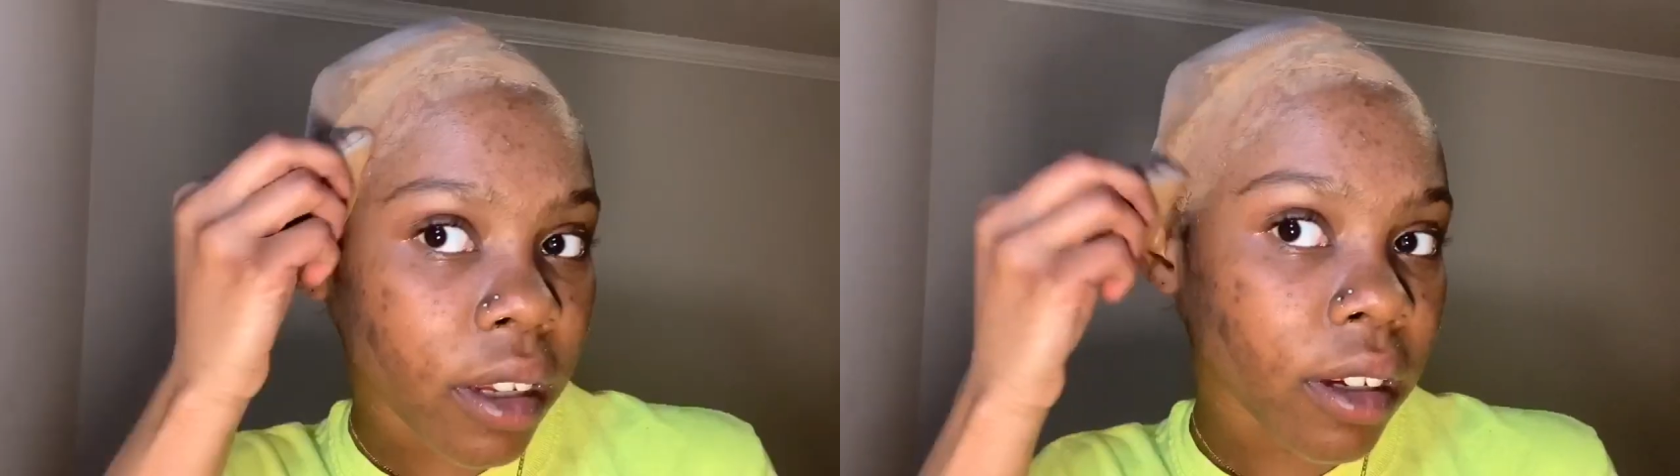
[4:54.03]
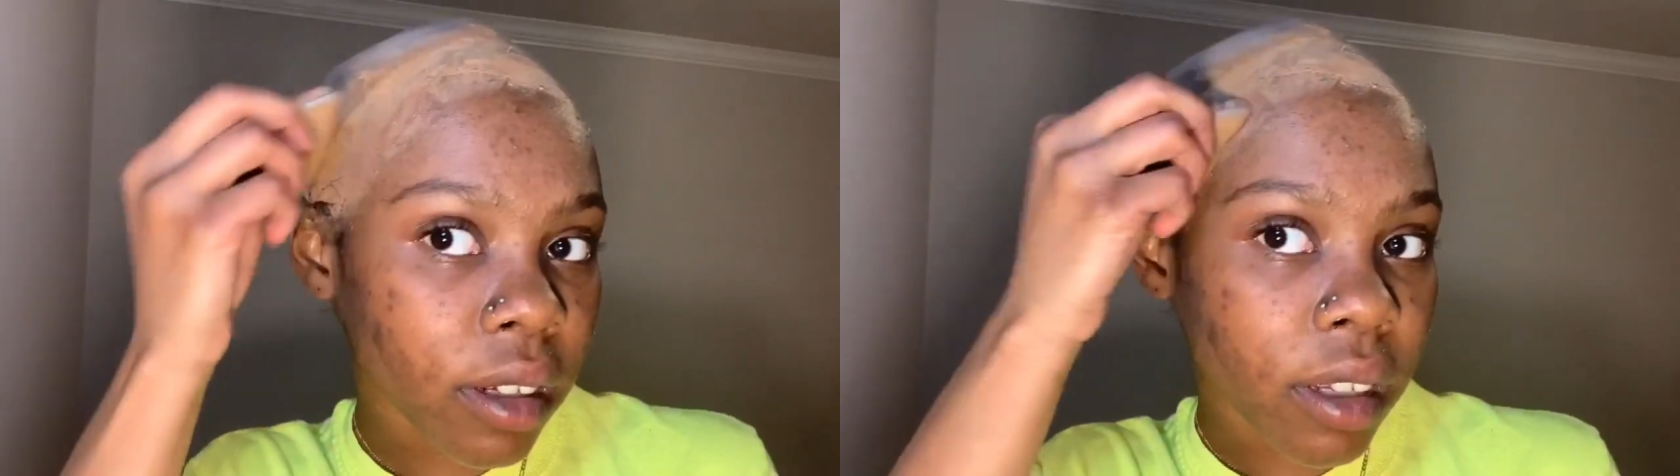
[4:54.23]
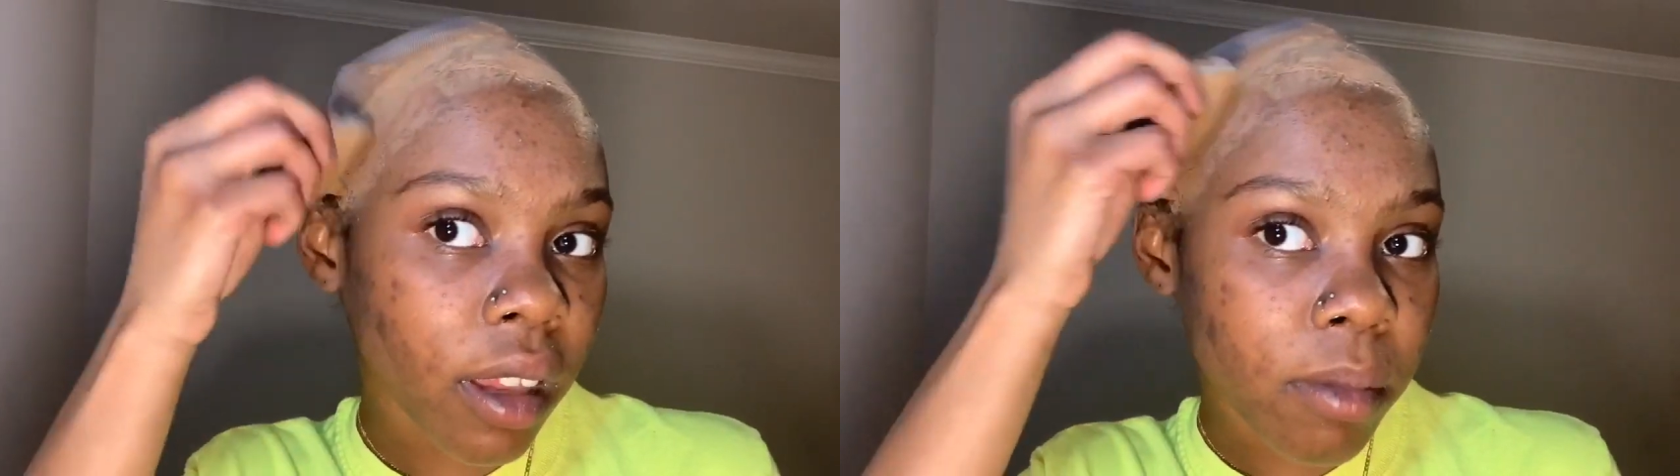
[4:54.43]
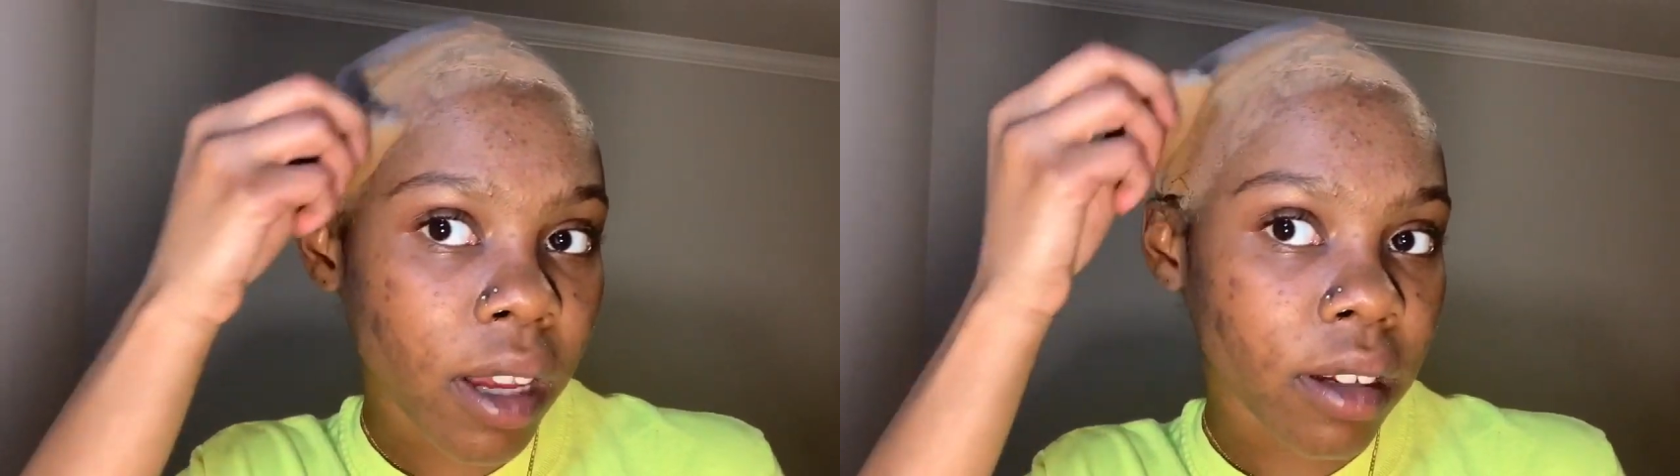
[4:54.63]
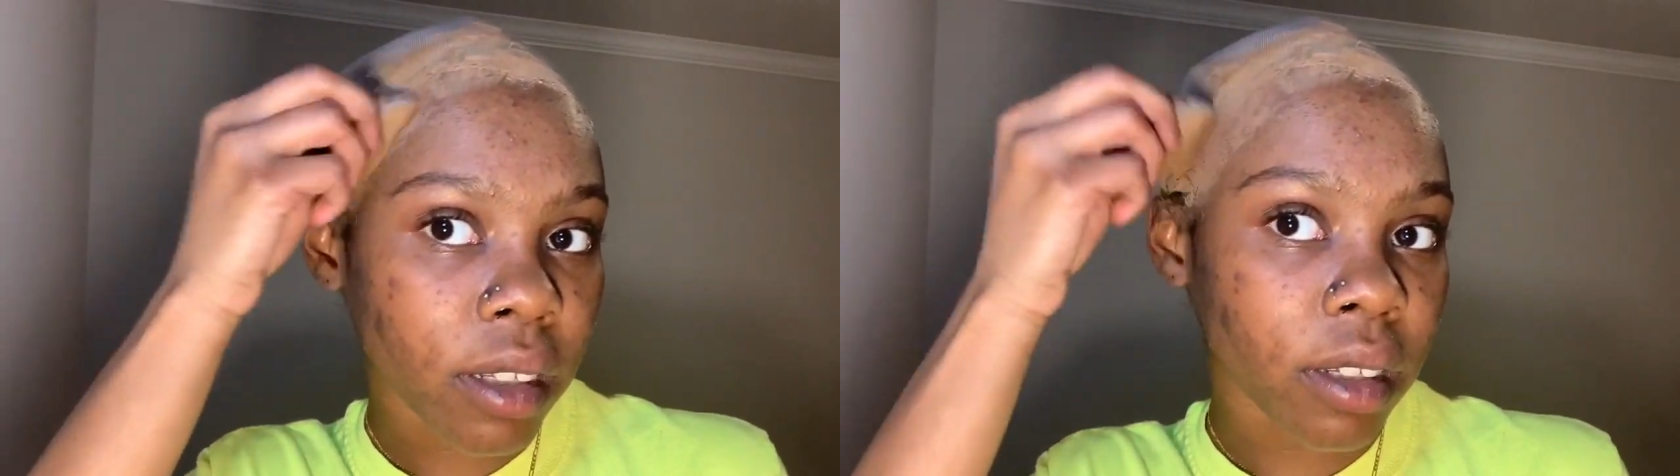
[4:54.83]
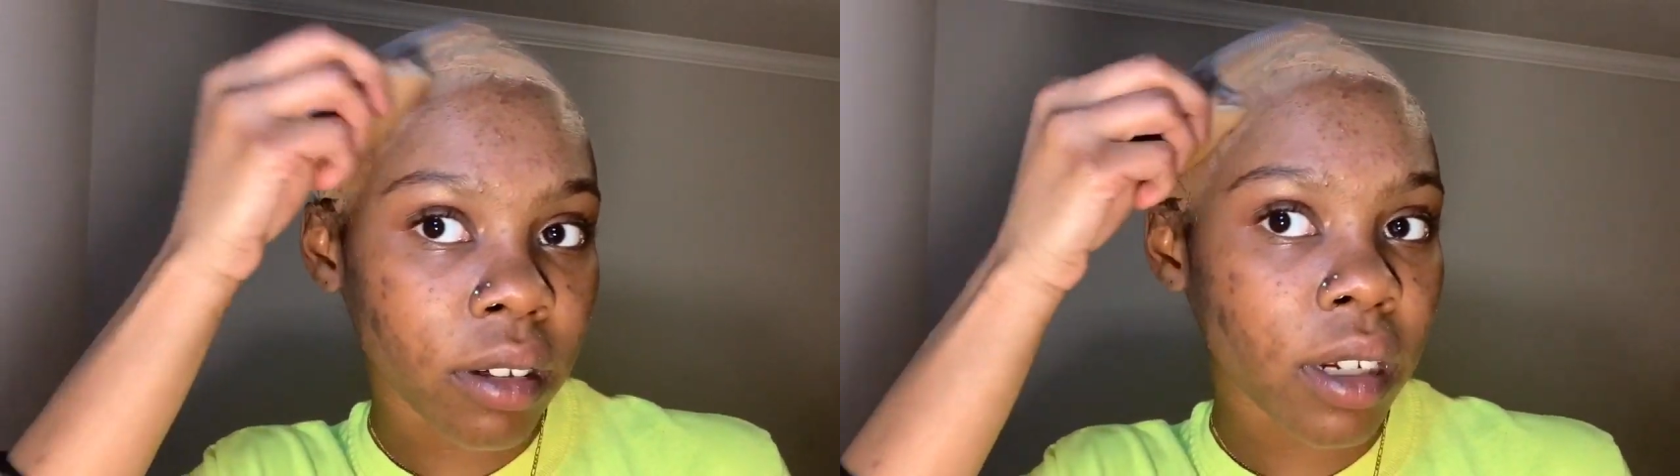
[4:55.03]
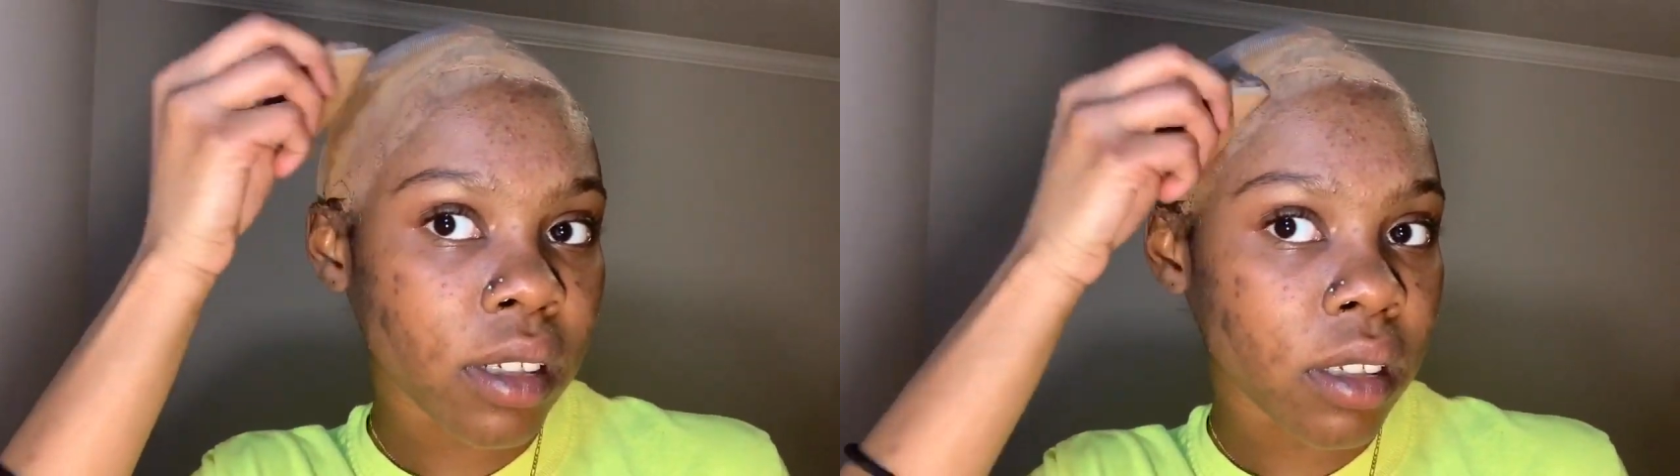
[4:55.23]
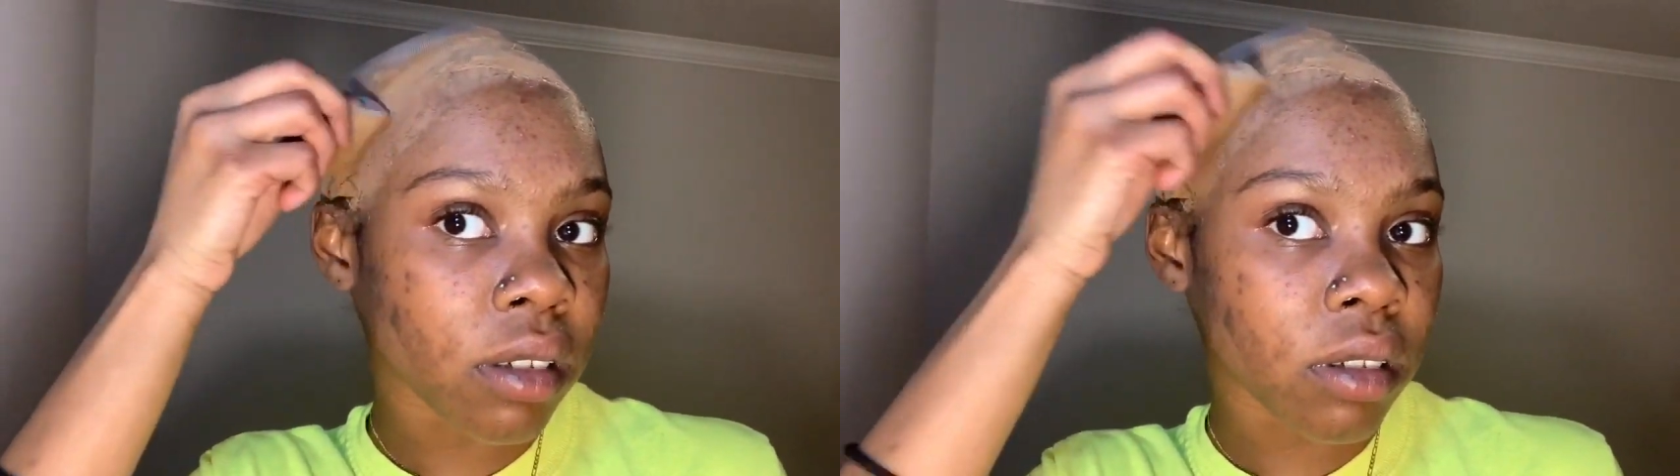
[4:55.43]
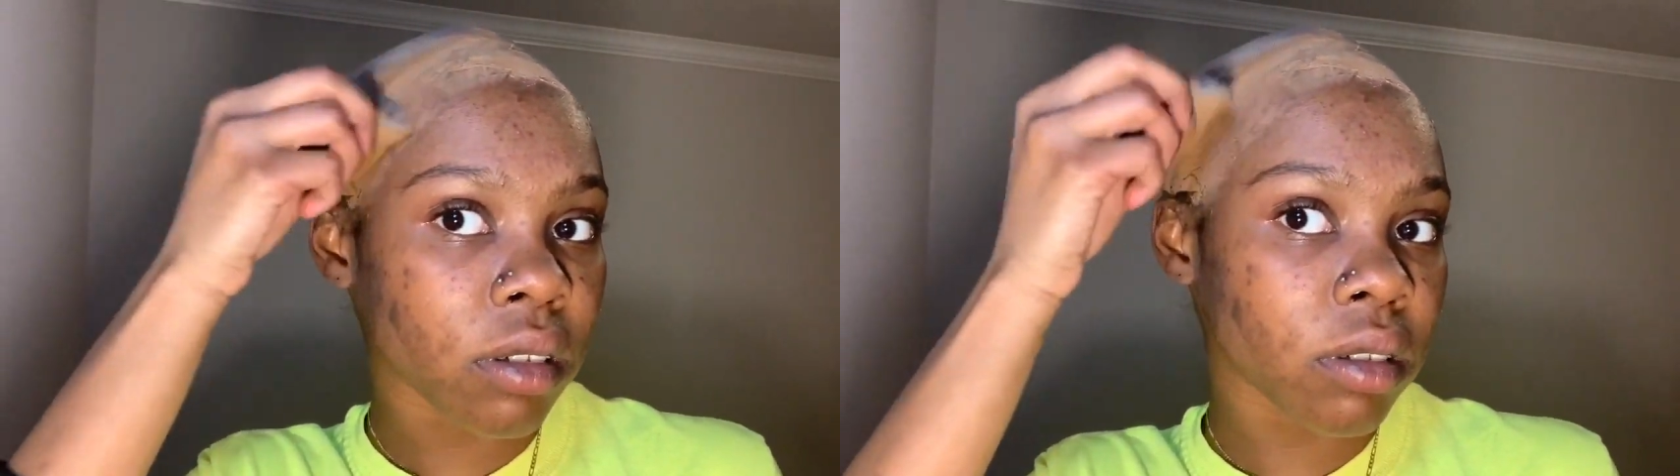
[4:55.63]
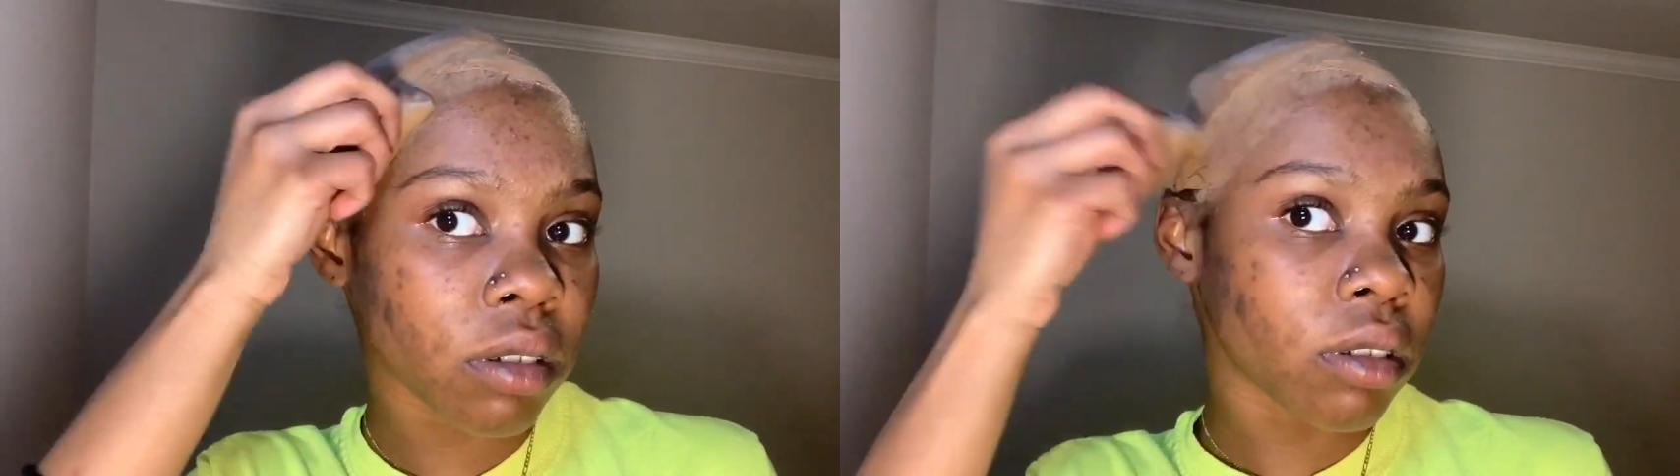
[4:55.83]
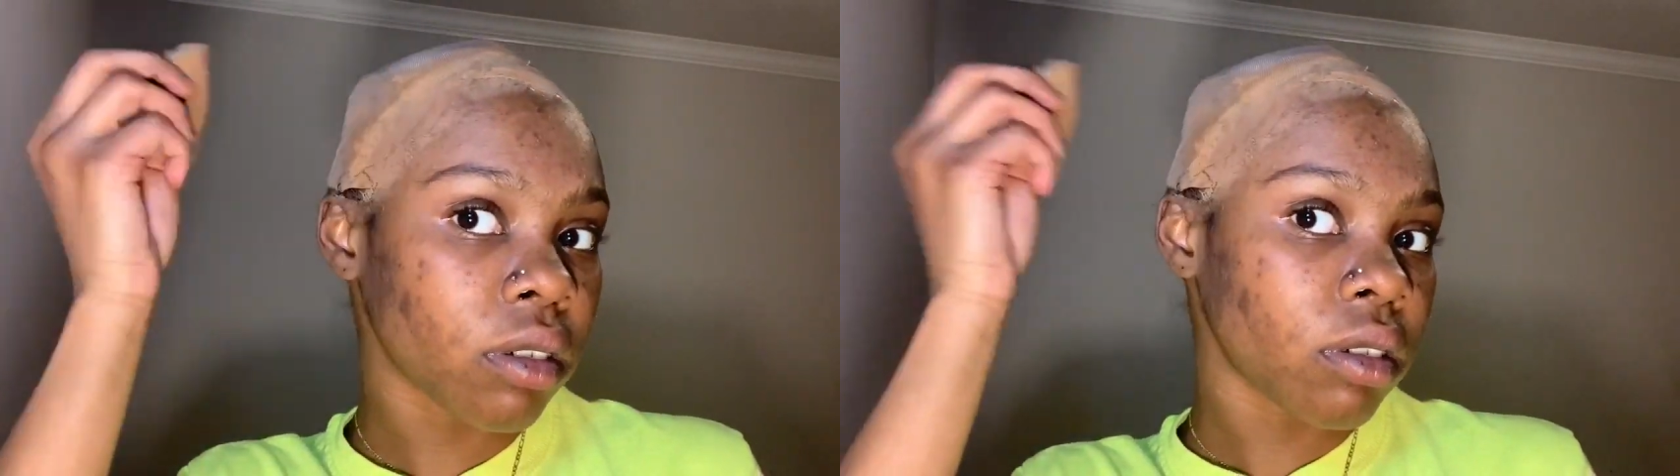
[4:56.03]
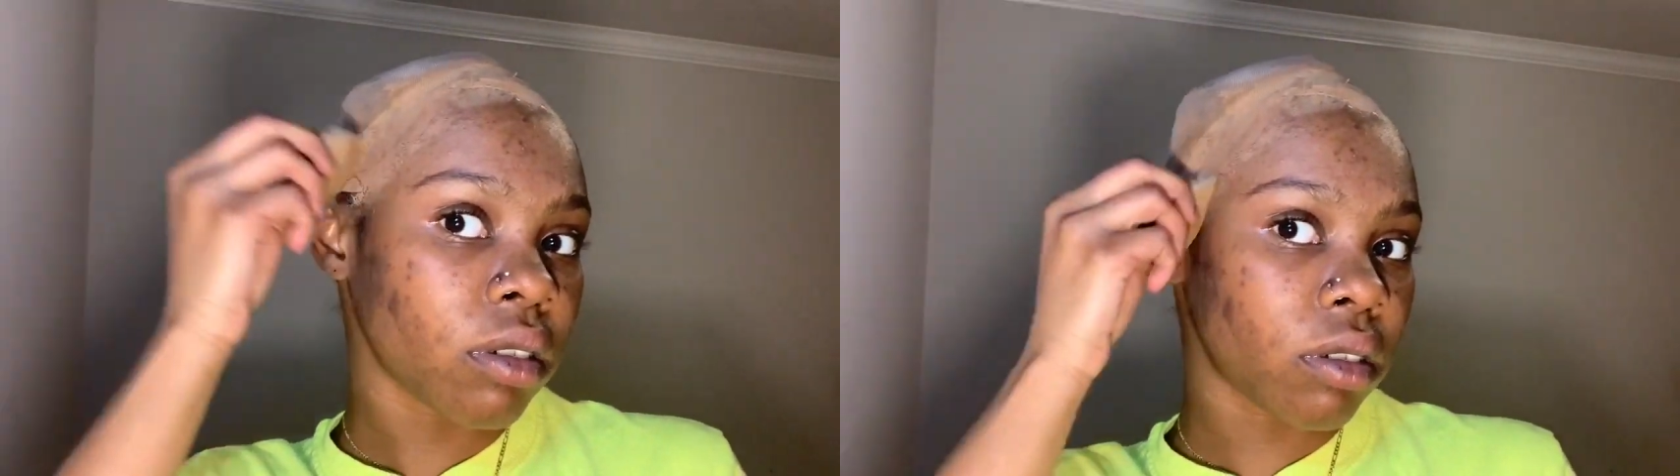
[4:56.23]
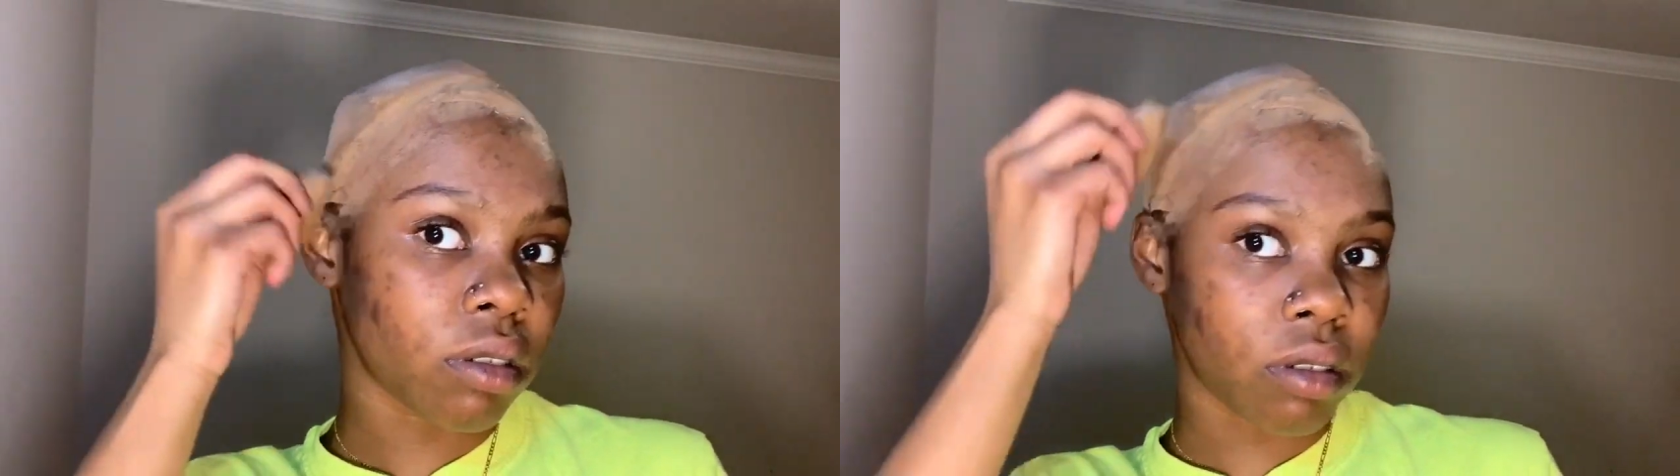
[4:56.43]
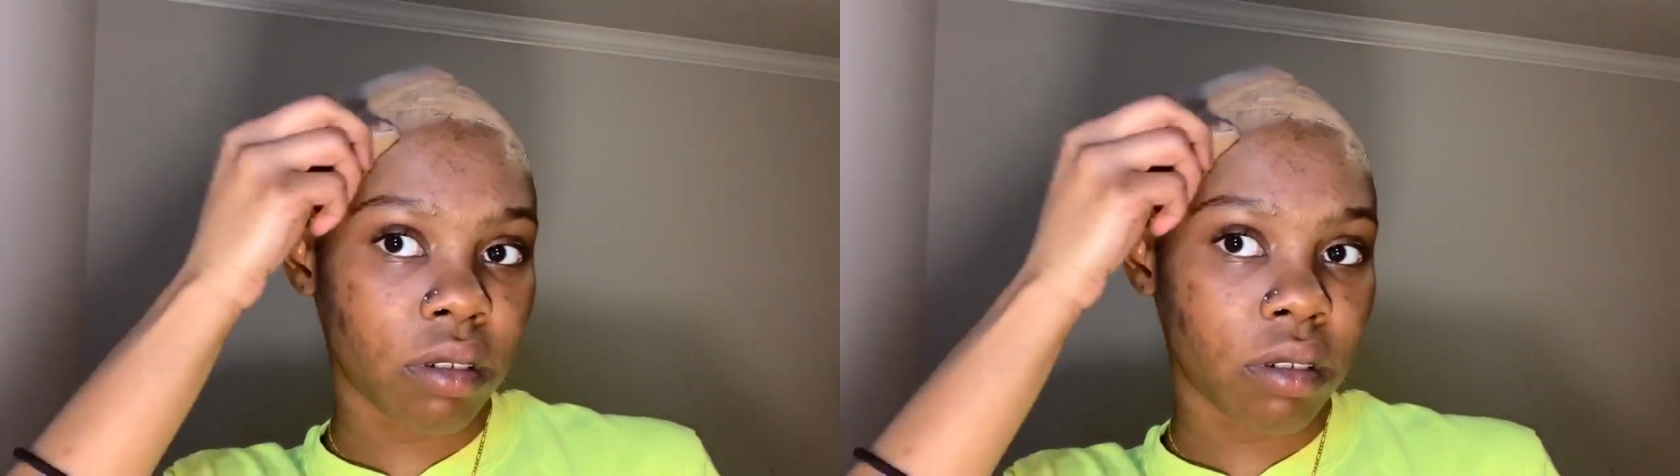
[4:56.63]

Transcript: Y'all, I cannot be out here looking crazy.